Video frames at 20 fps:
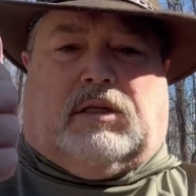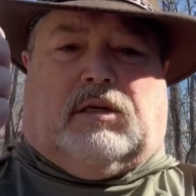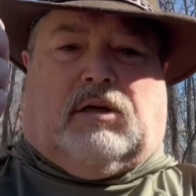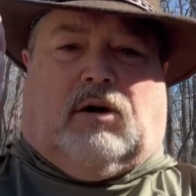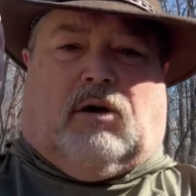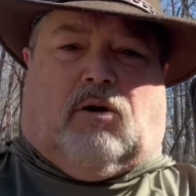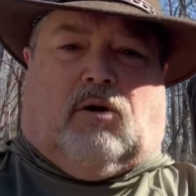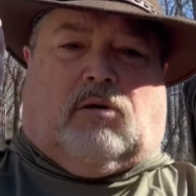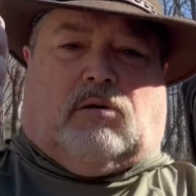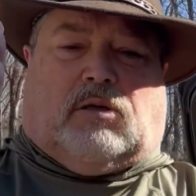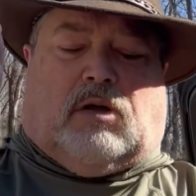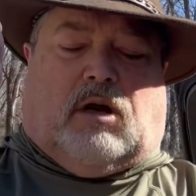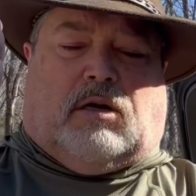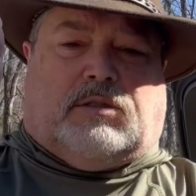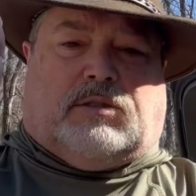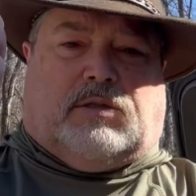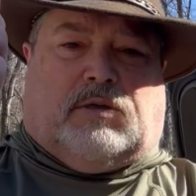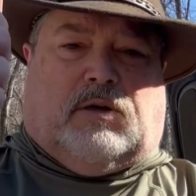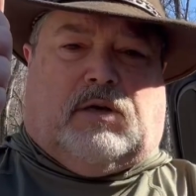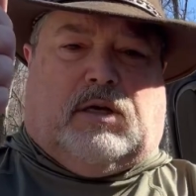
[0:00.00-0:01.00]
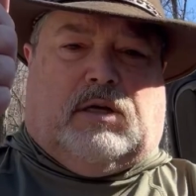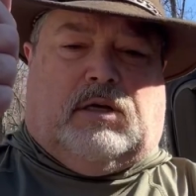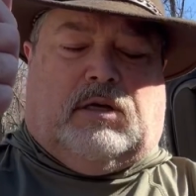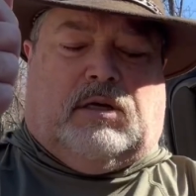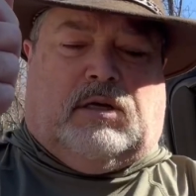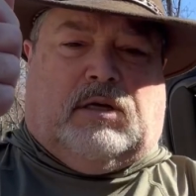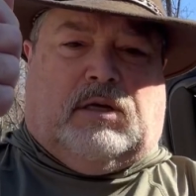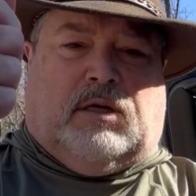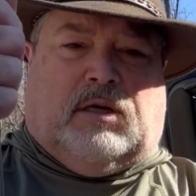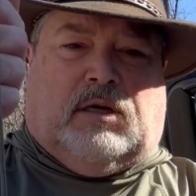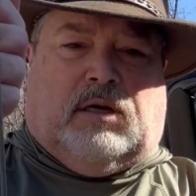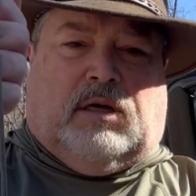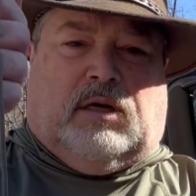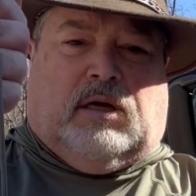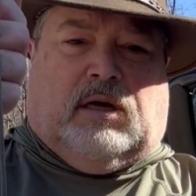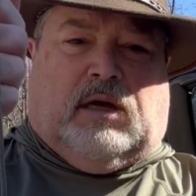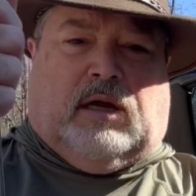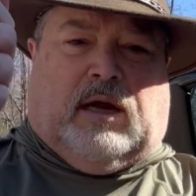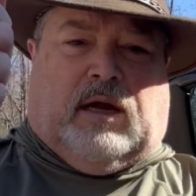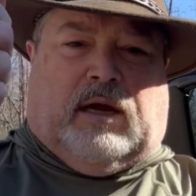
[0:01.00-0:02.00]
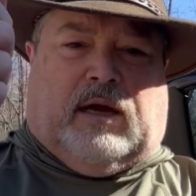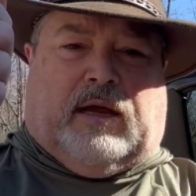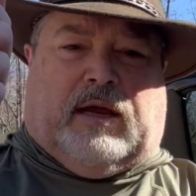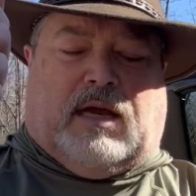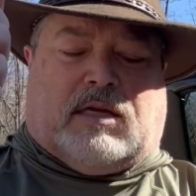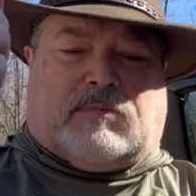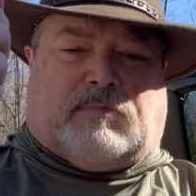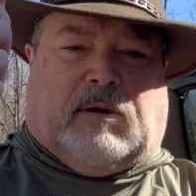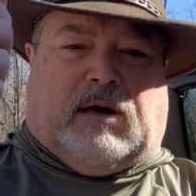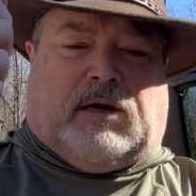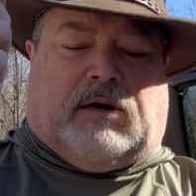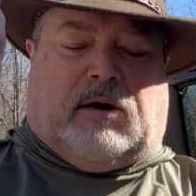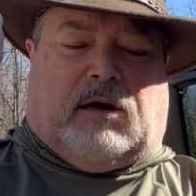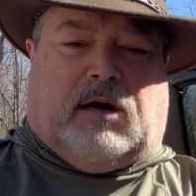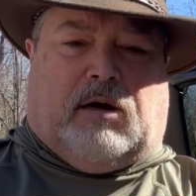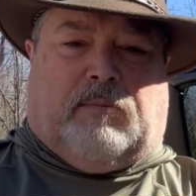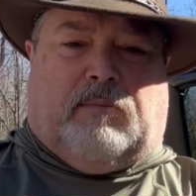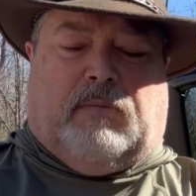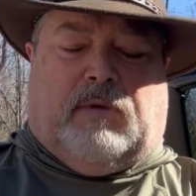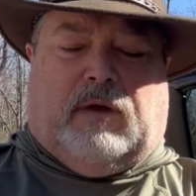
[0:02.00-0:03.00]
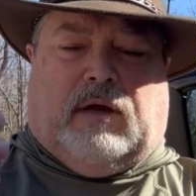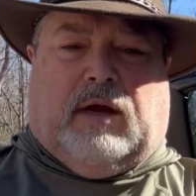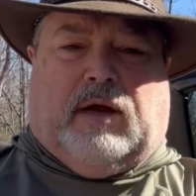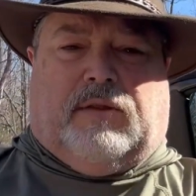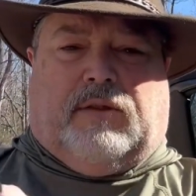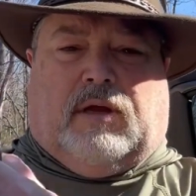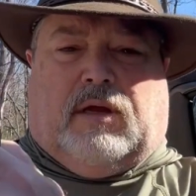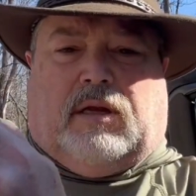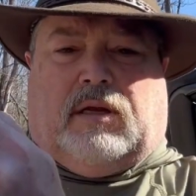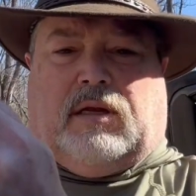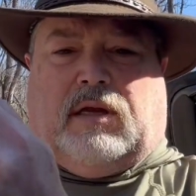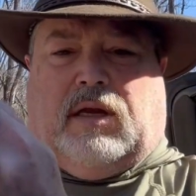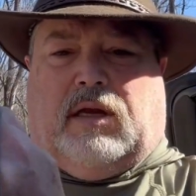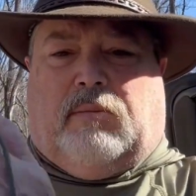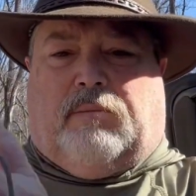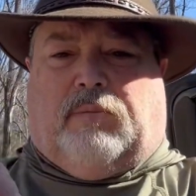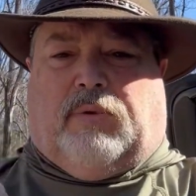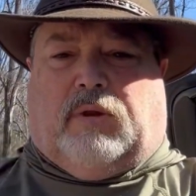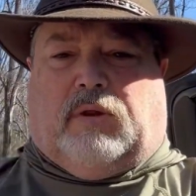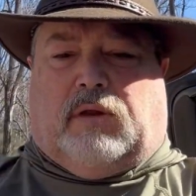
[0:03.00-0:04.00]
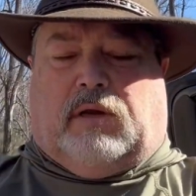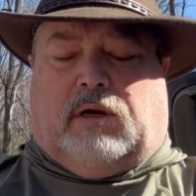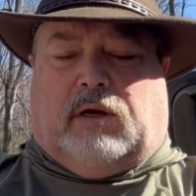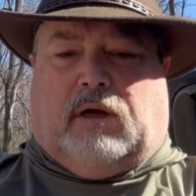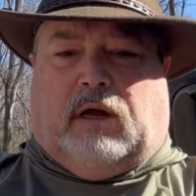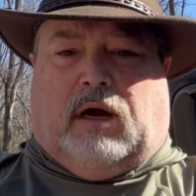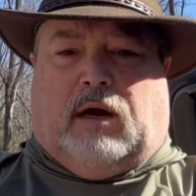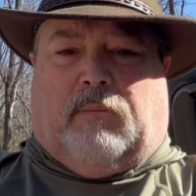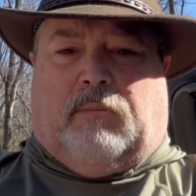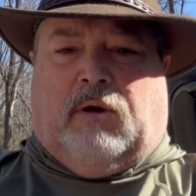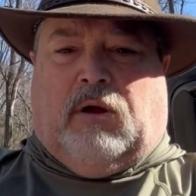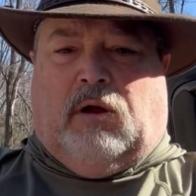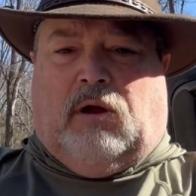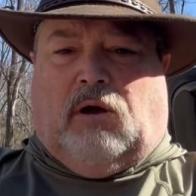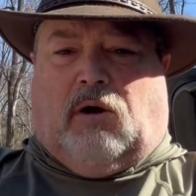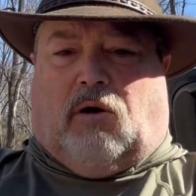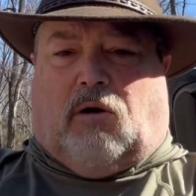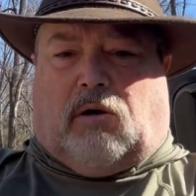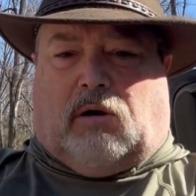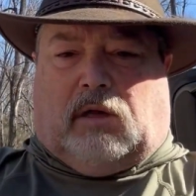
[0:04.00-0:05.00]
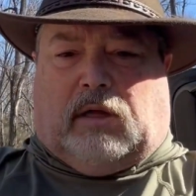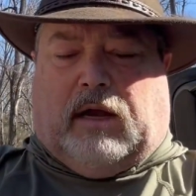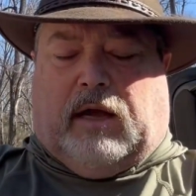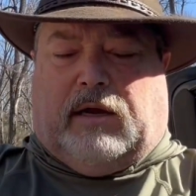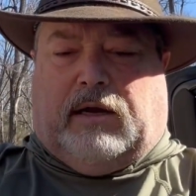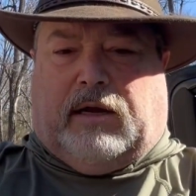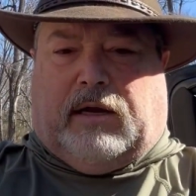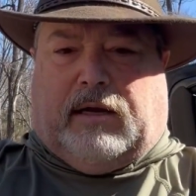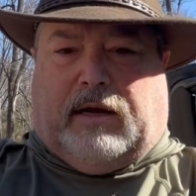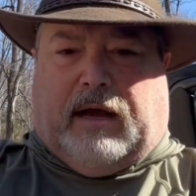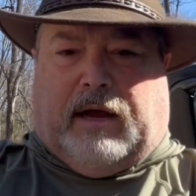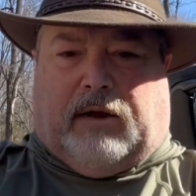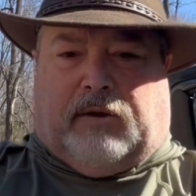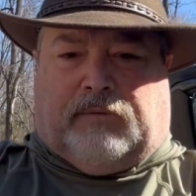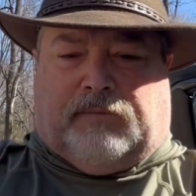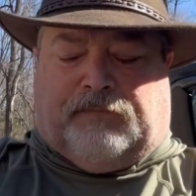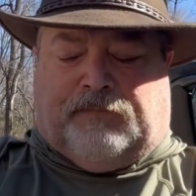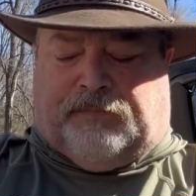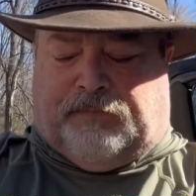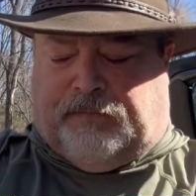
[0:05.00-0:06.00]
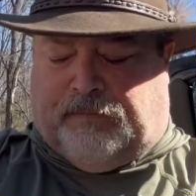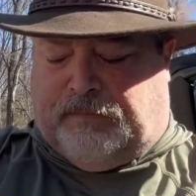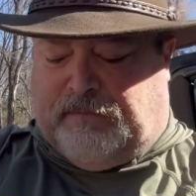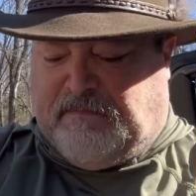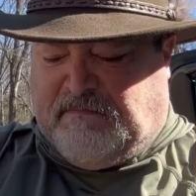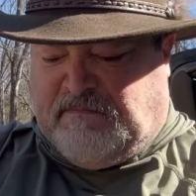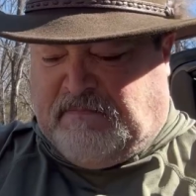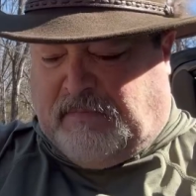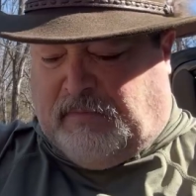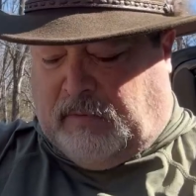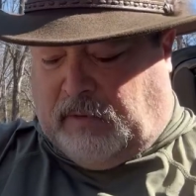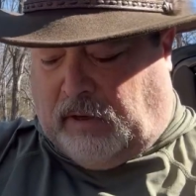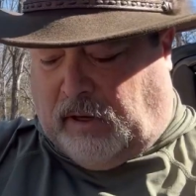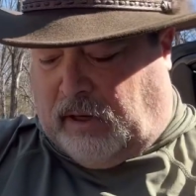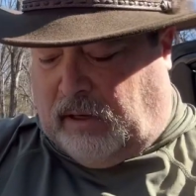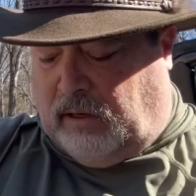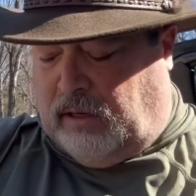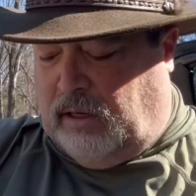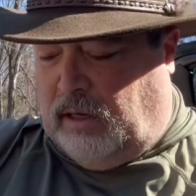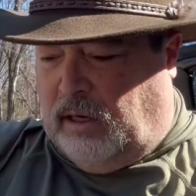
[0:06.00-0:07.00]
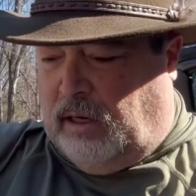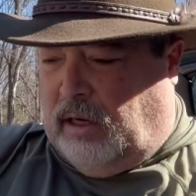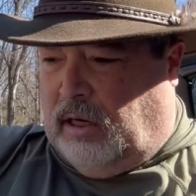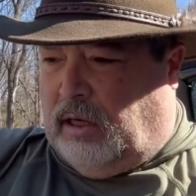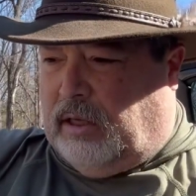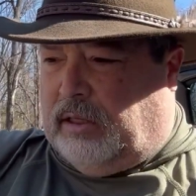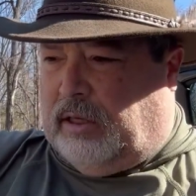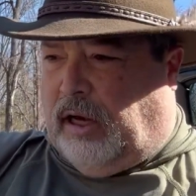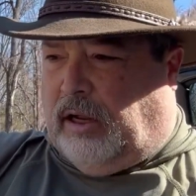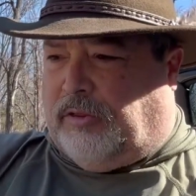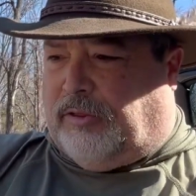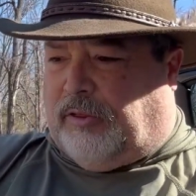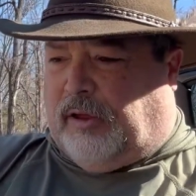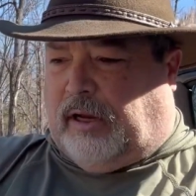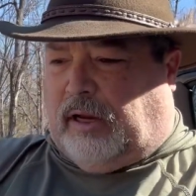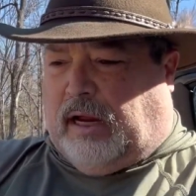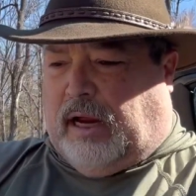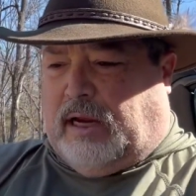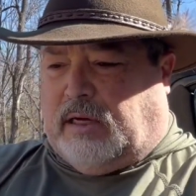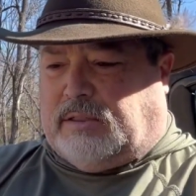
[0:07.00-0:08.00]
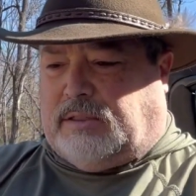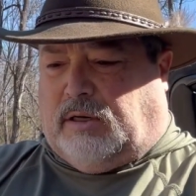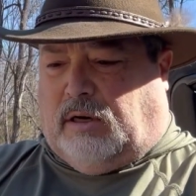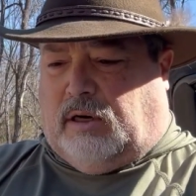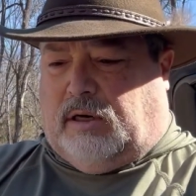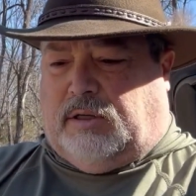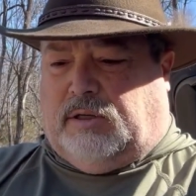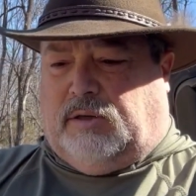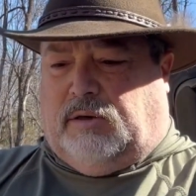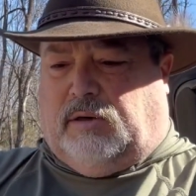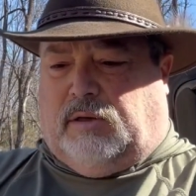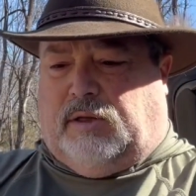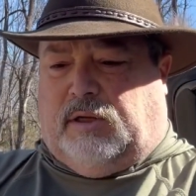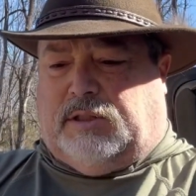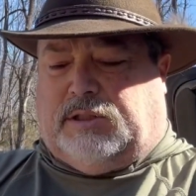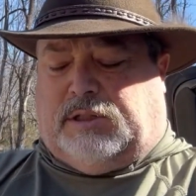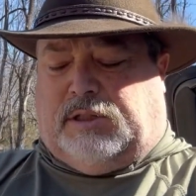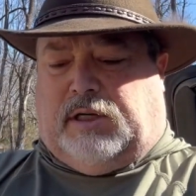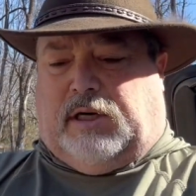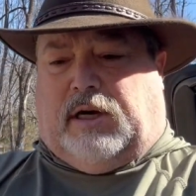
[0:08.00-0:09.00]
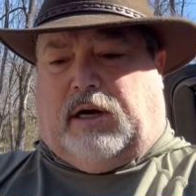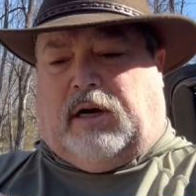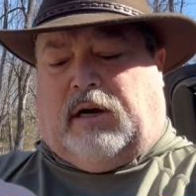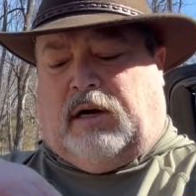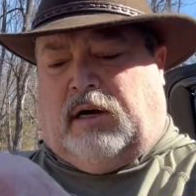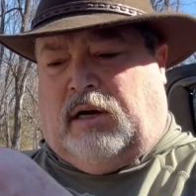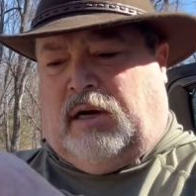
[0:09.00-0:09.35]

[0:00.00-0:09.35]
hold on to it, catch my grip, and then keep pulling it up or letting it down. Okay, the other thing I started doing this year,